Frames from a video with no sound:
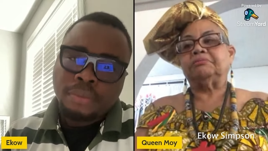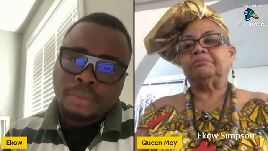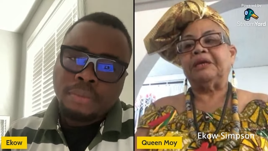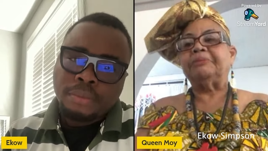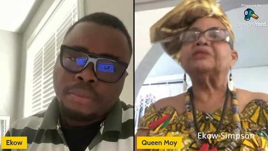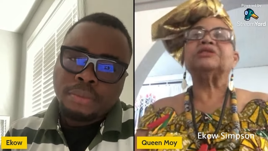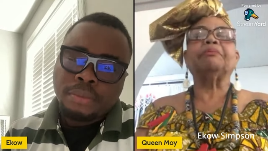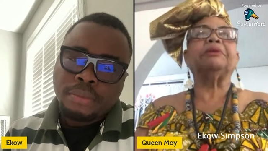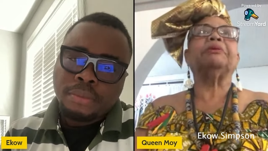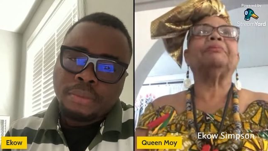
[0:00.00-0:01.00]
Speaker 1: maybe some
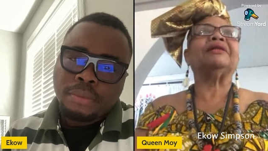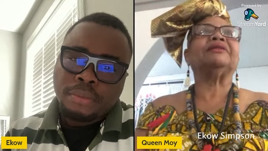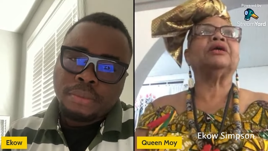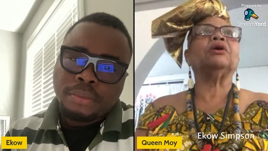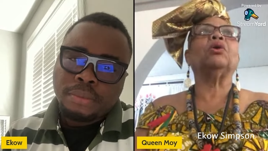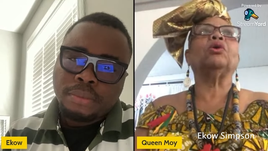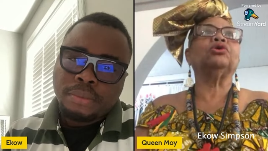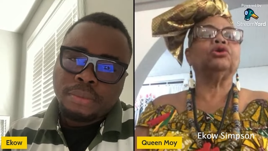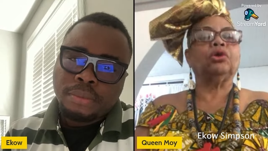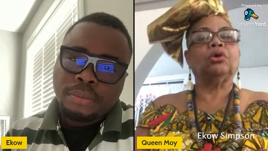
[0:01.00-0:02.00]
people might think, oh,
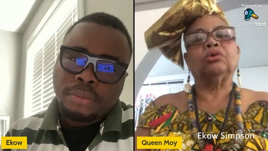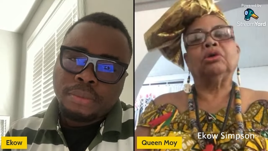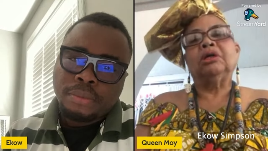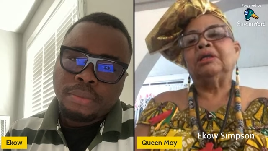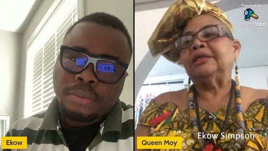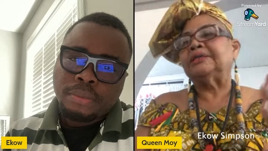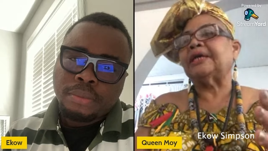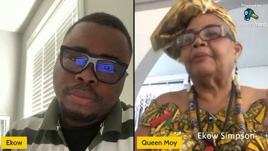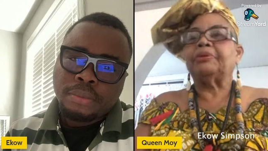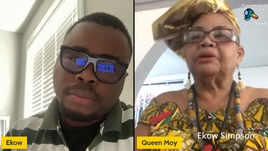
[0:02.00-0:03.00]
you know, this
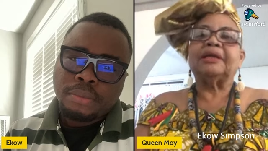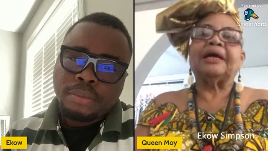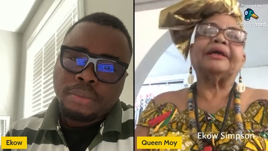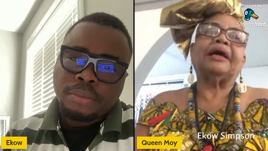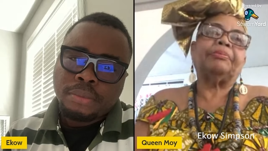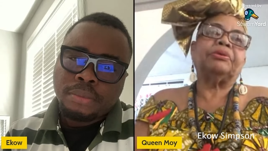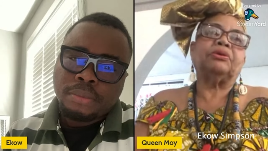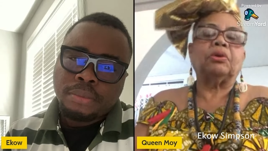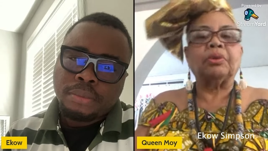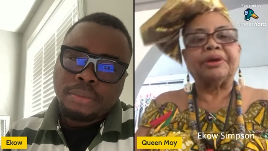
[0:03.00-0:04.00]
happened, that happened,
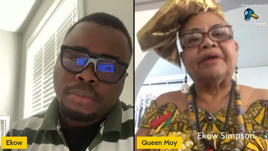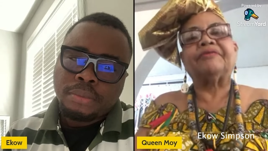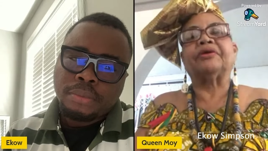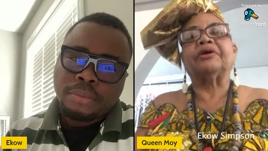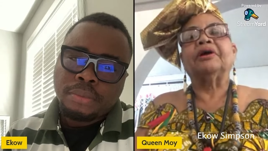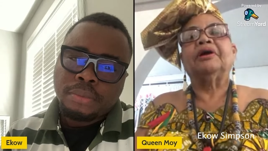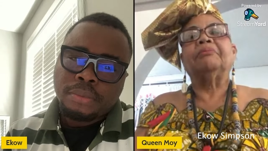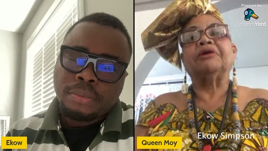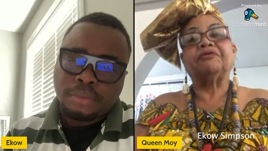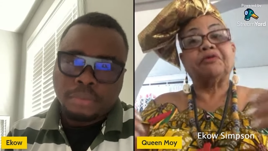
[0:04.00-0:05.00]
or whatever.
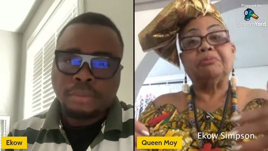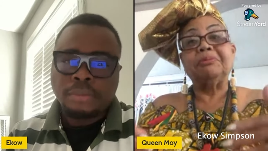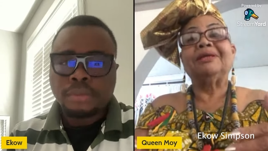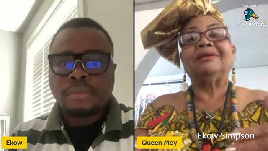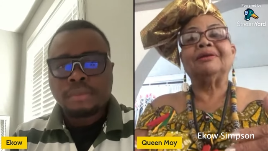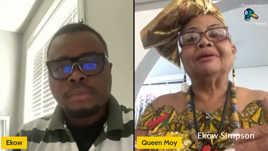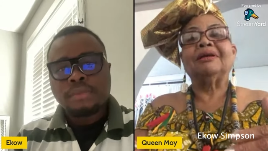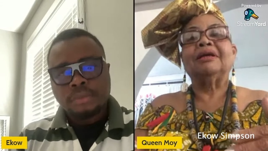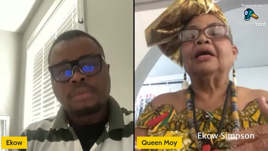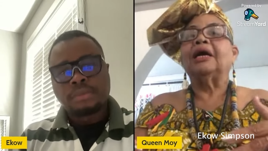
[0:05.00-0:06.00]
But mm-hmm. for me,
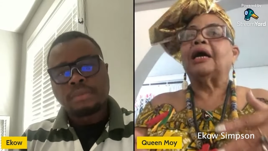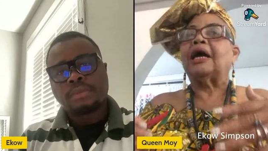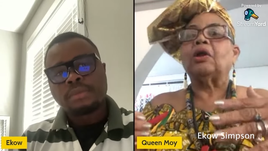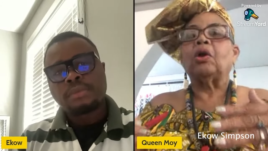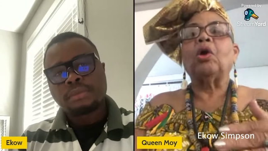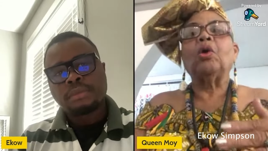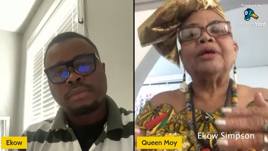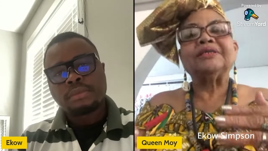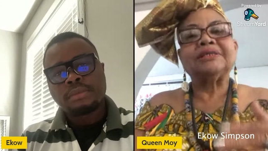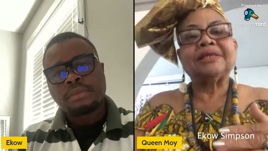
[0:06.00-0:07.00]
mm-hmm. I'll
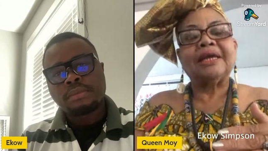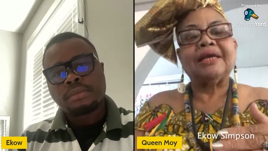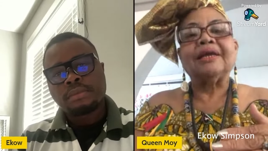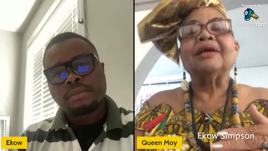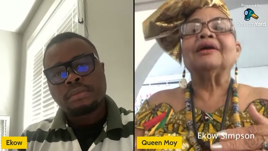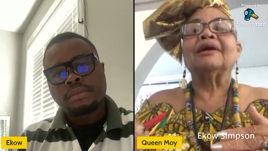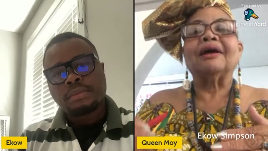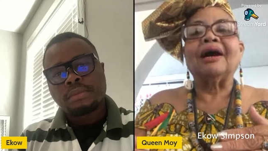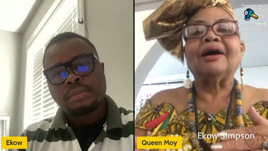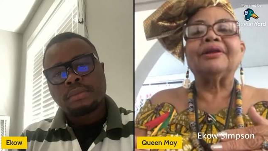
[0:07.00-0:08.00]
always say
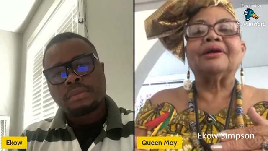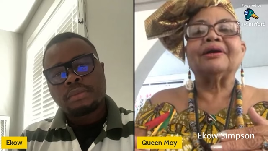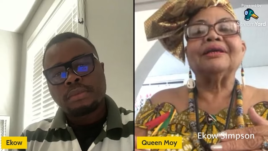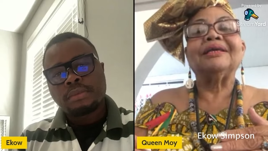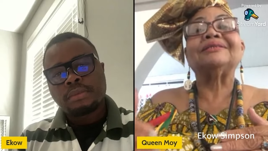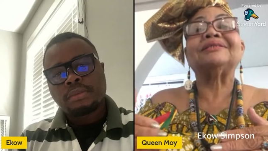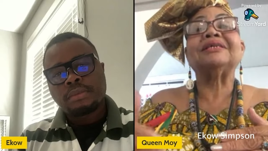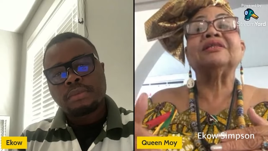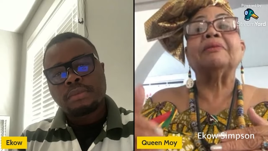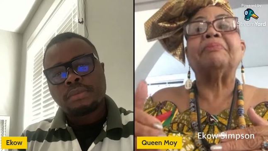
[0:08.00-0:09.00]
Ghana is
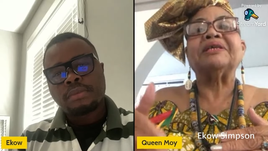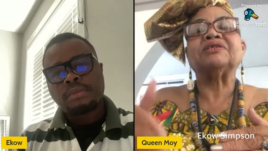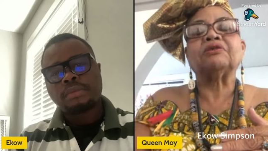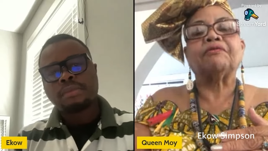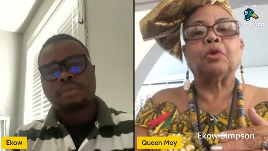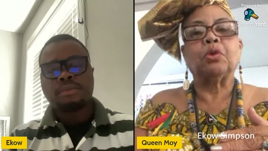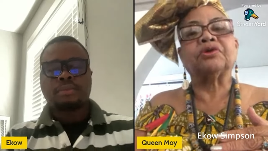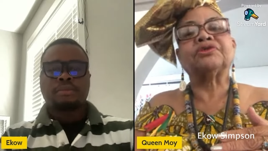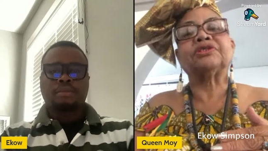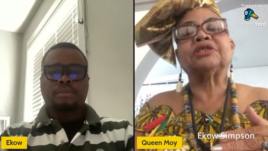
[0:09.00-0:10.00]
still the best of the
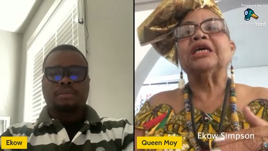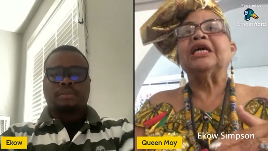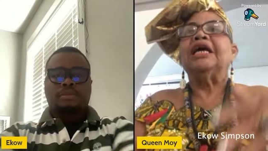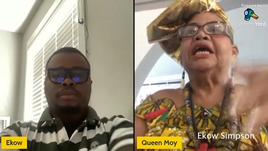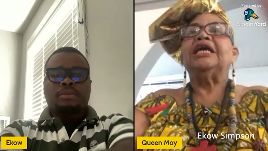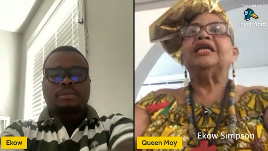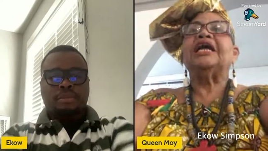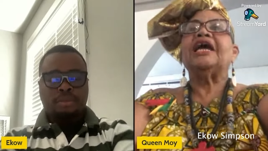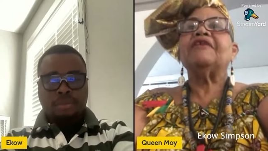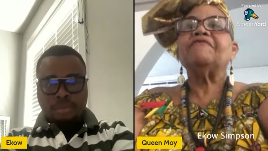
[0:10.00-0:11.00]
worst. In
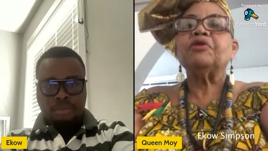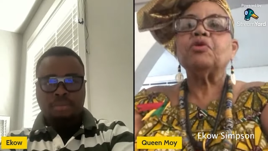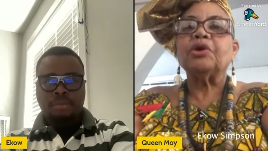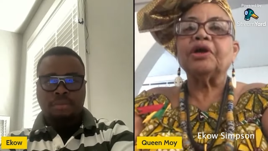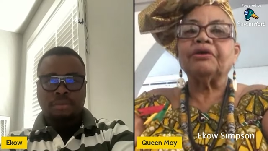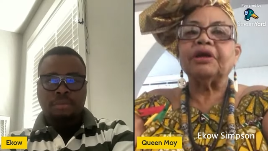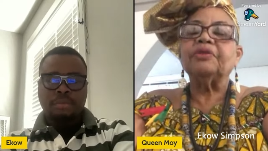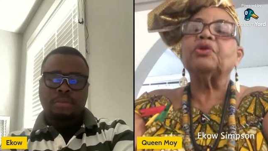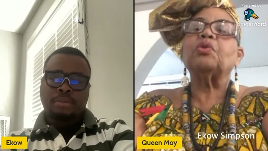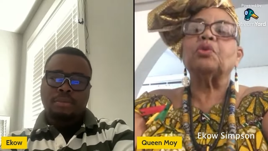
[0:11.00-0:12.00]
everywhere in
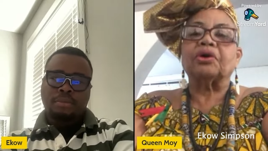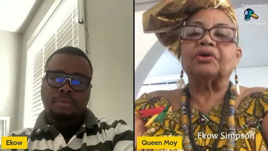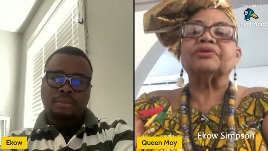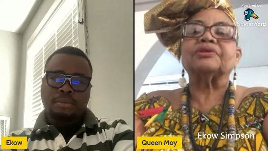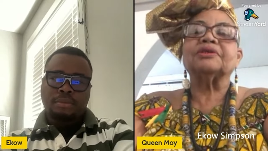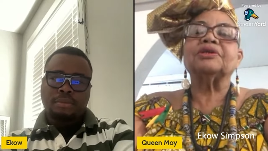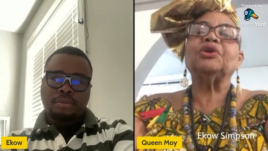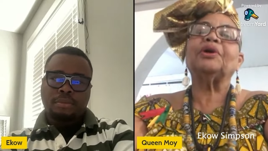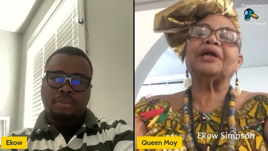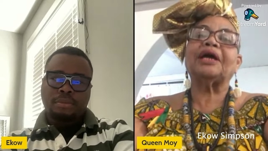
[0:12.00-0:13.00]
the world,
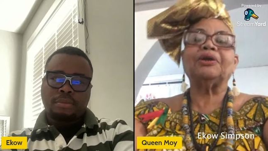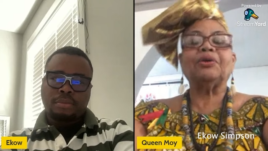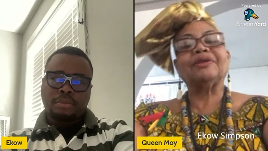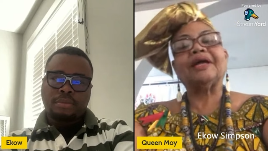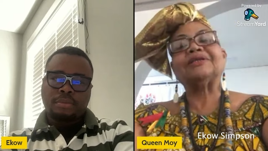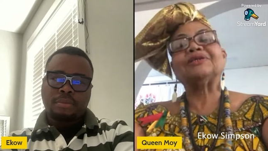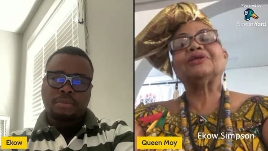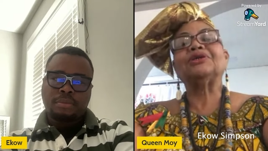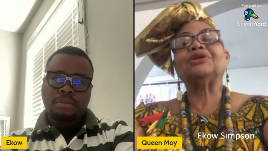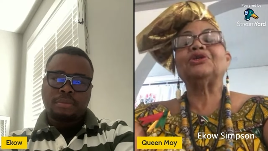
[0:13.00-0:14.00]
you and I know that
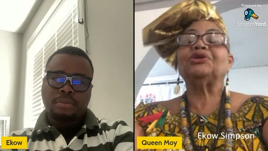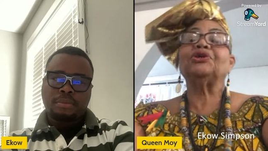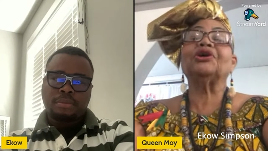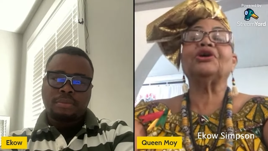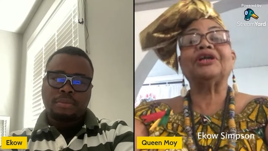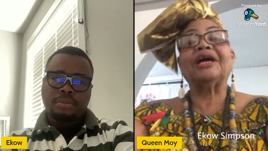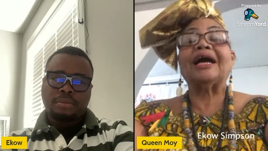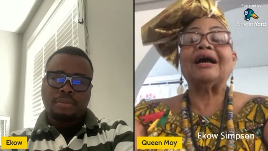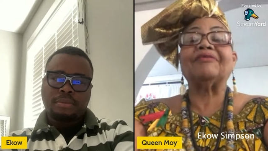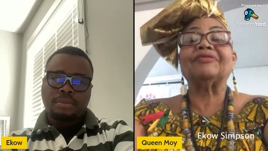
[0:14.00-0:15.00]
you're going to
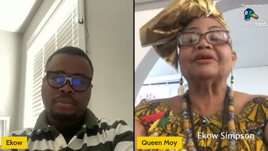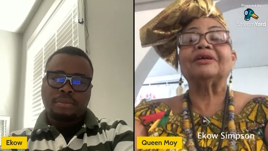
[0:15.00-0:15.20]
have